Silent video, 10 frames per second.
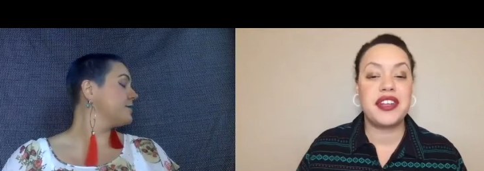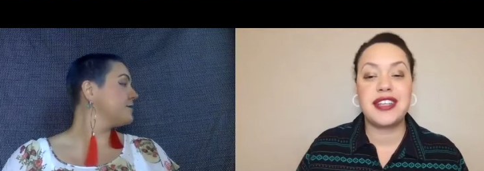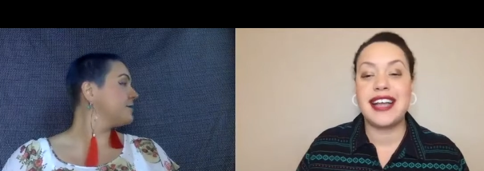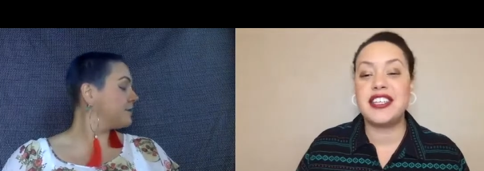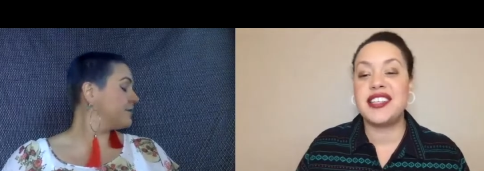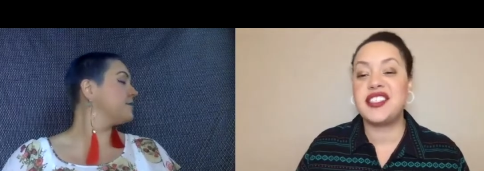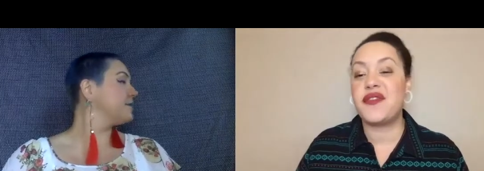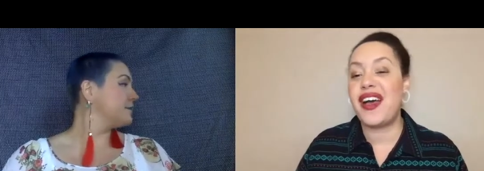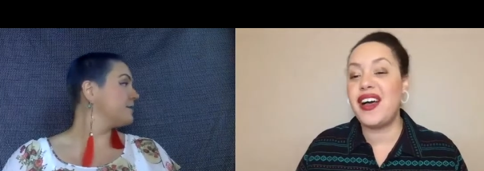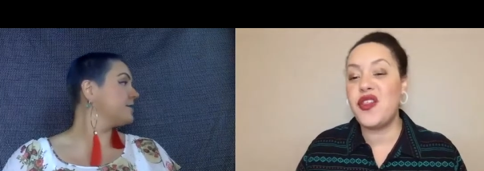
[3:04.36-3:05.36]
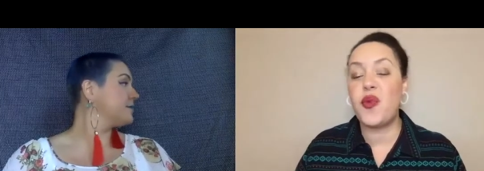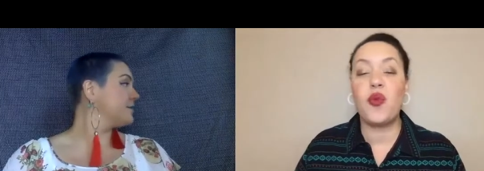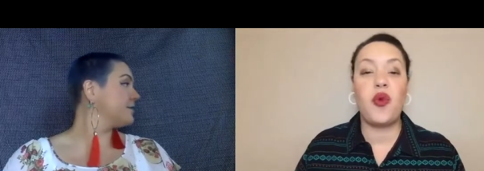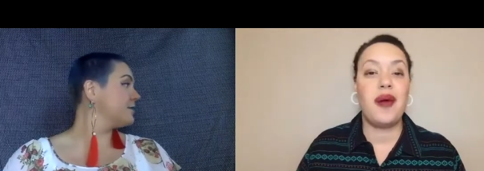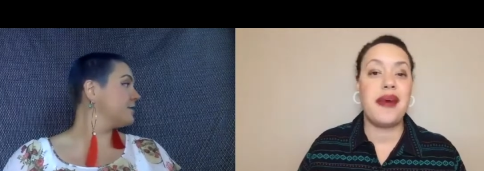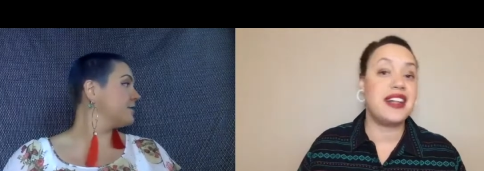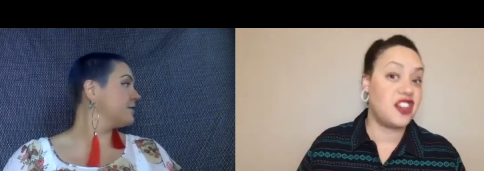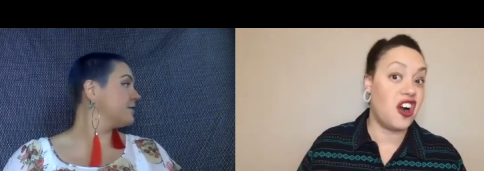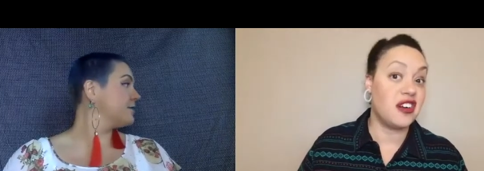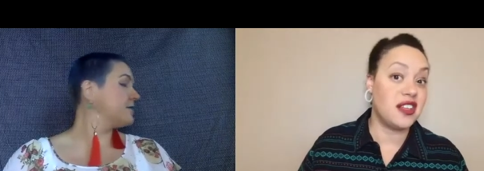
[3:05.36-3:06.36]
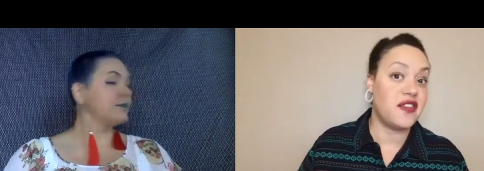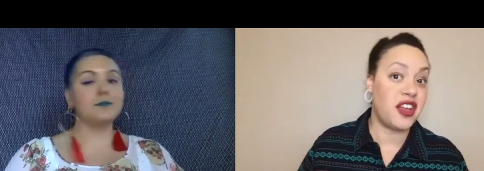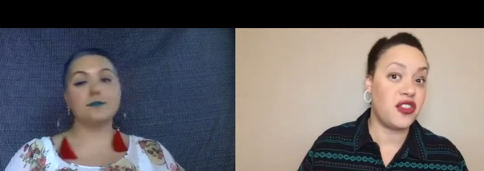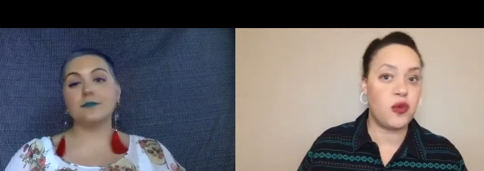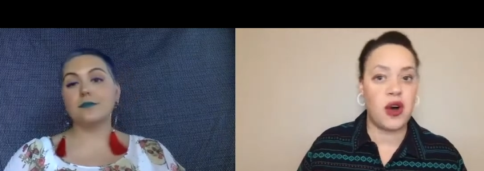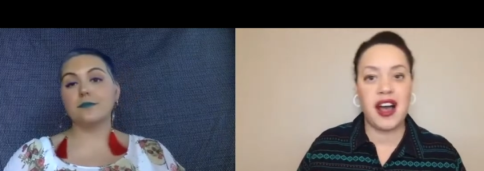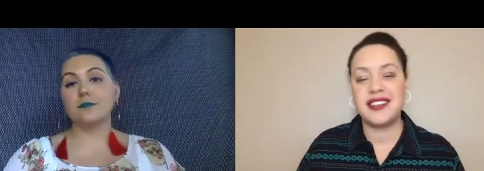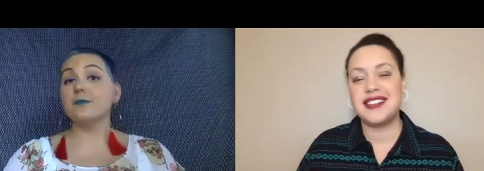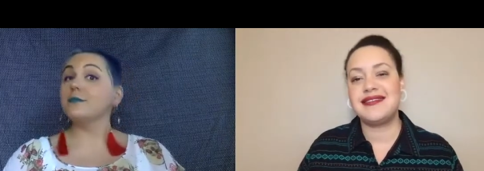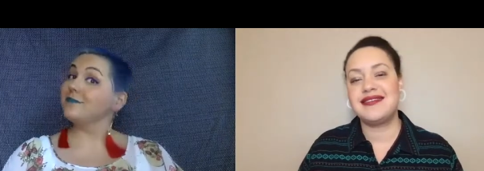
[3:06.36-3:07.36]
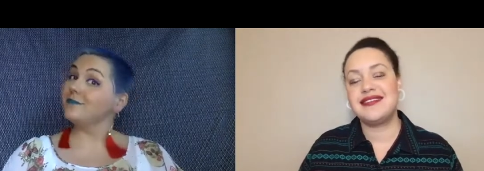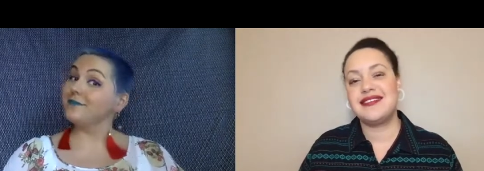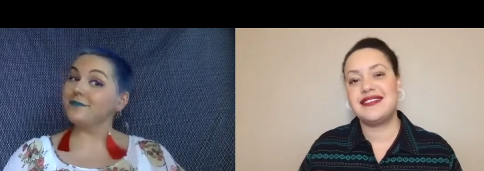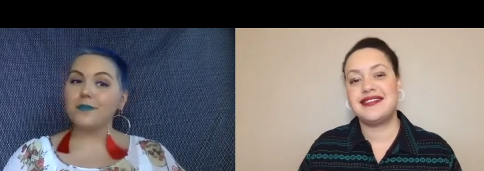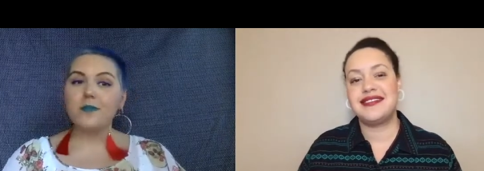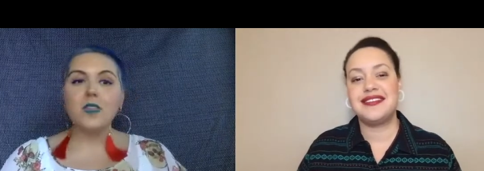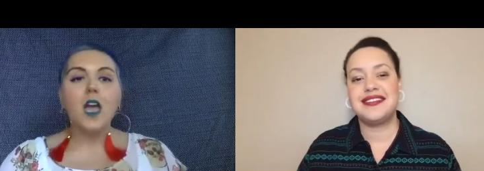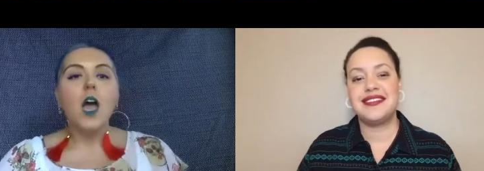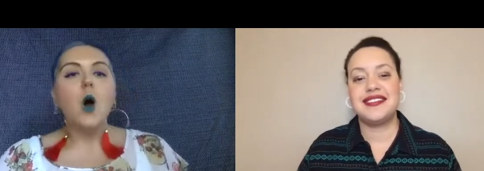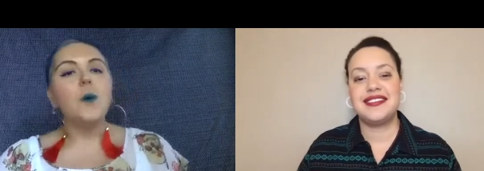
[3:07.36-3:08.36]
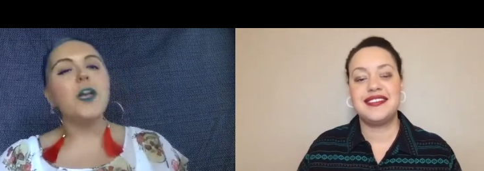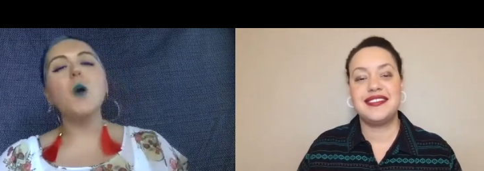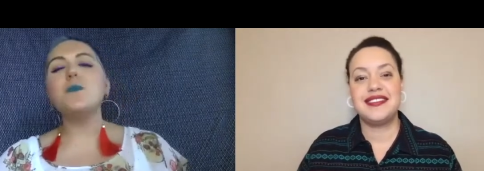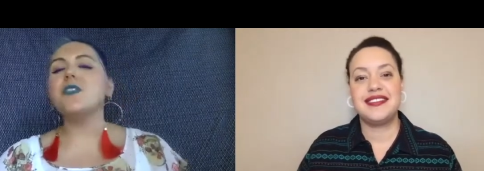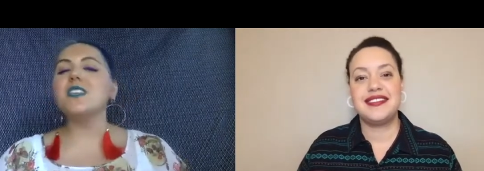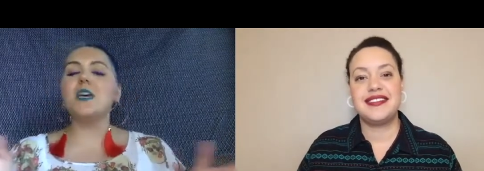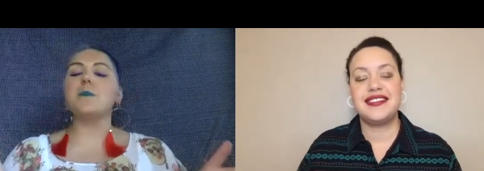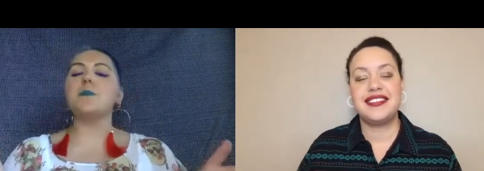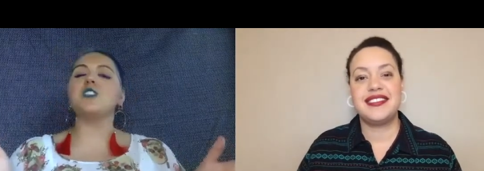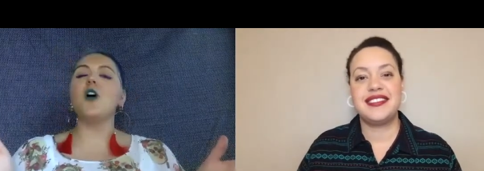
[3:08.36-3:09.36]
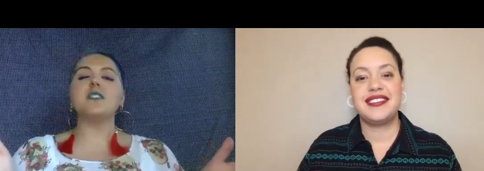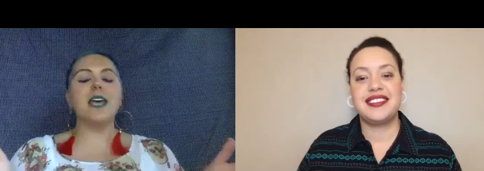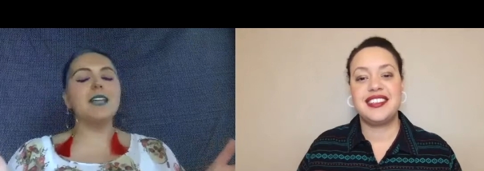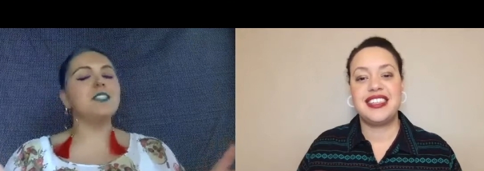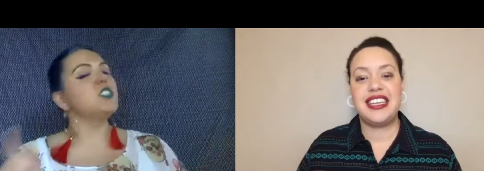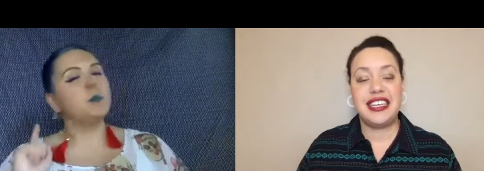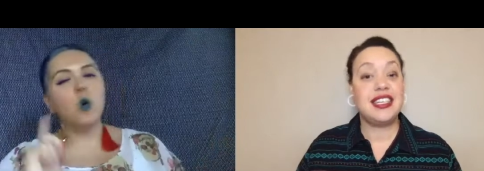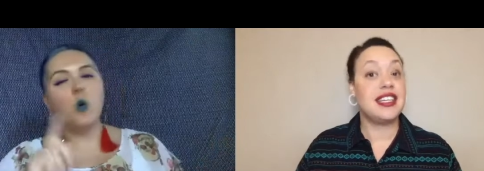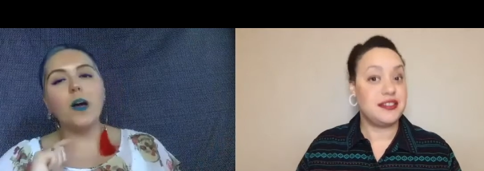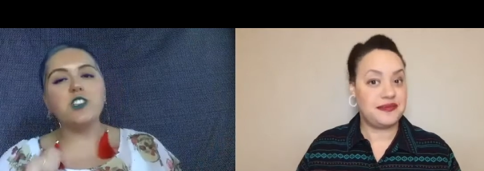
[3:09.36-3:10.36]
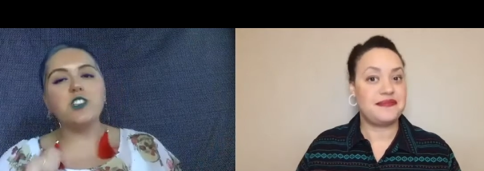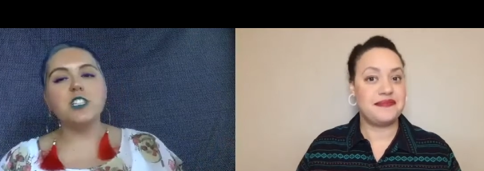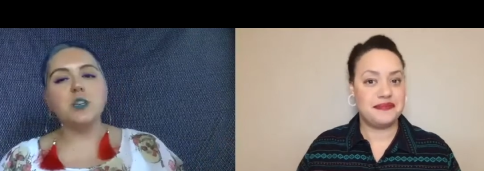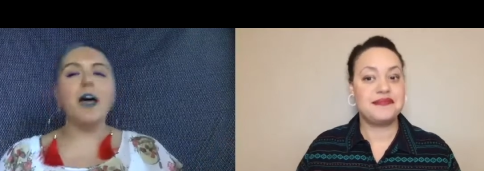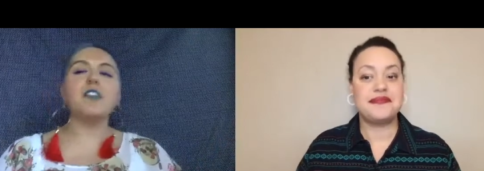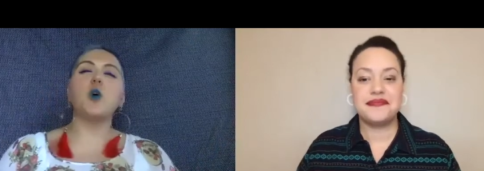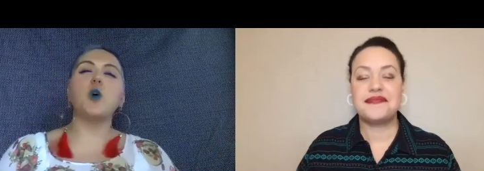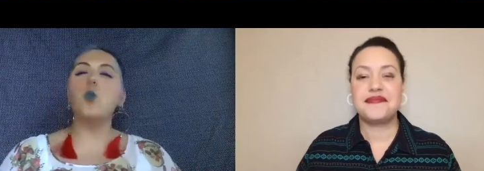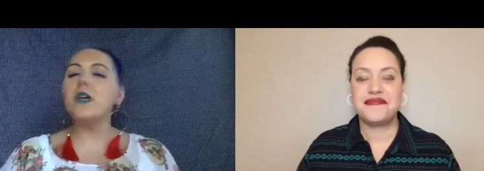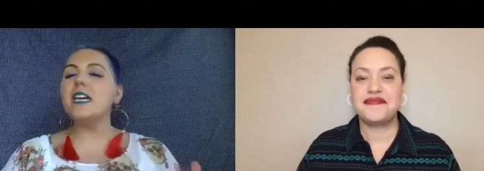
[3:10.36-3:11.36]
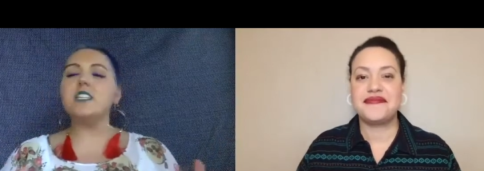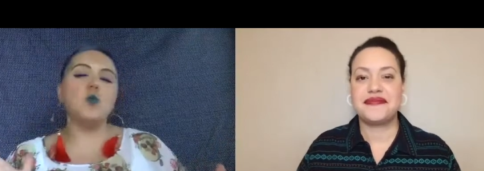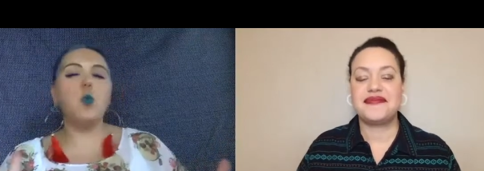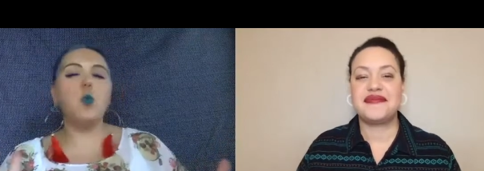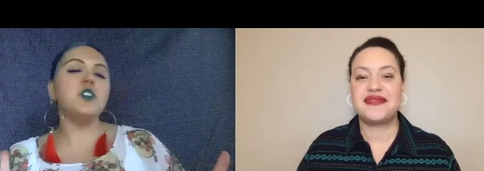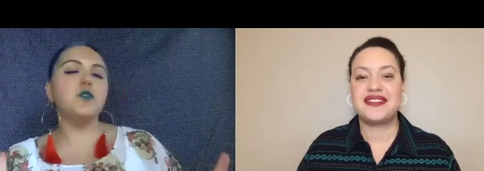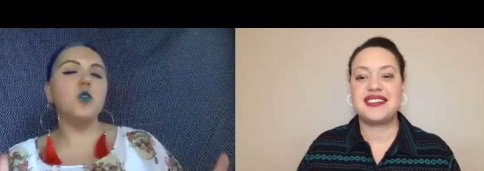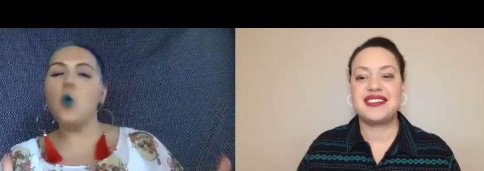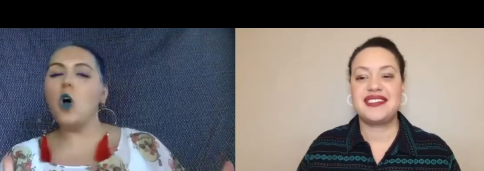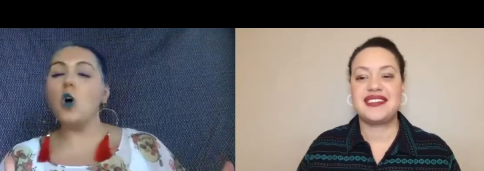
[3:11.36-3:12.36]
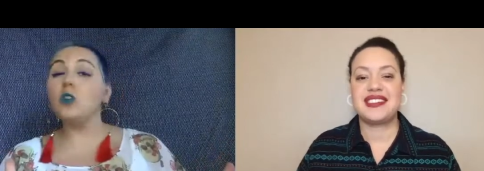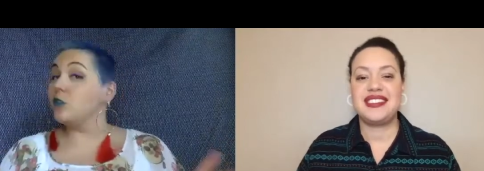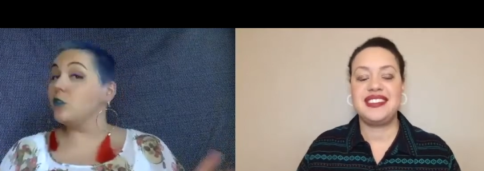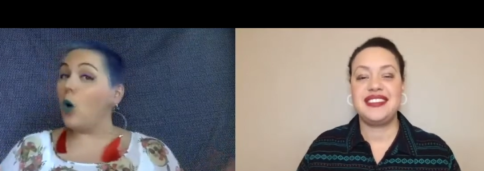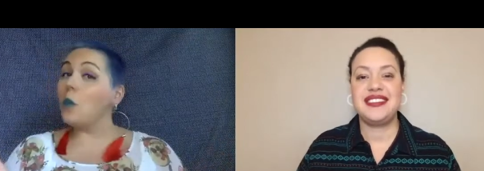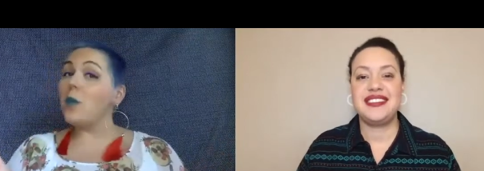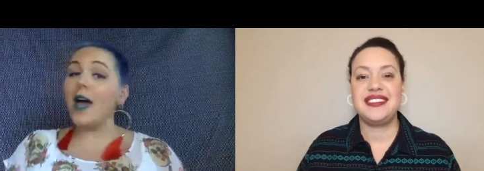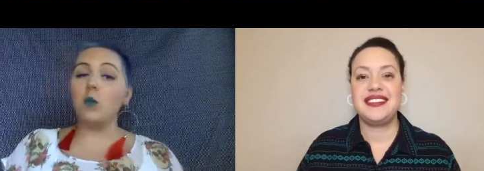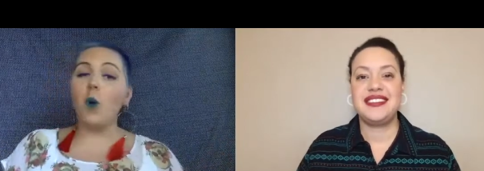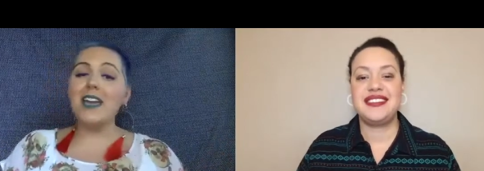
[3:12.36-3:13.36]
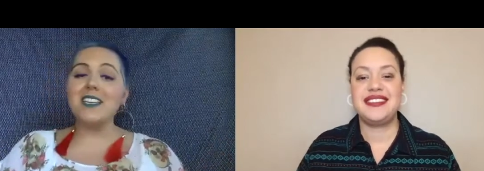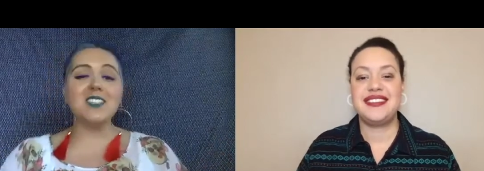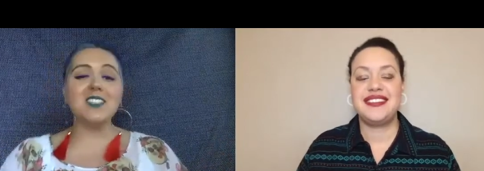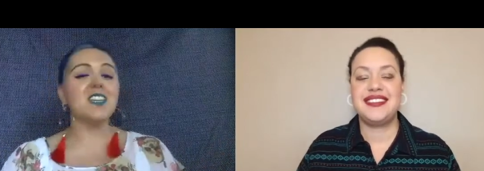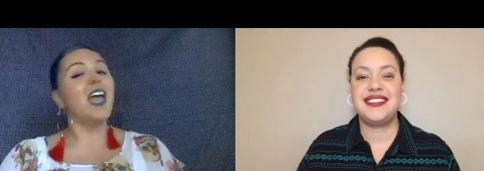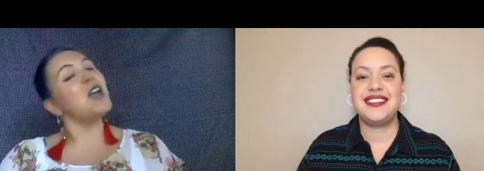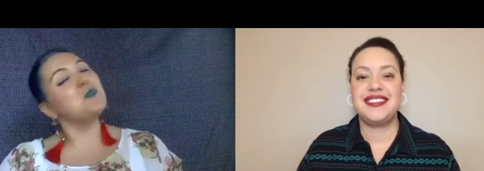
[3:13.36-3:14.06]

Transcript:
Speaker 1: digestive health when wombats aren't living in the wild.
Speaker 2: We hope that this episode has answered some questions about the weird and wonderful world of wombat waste, and we'll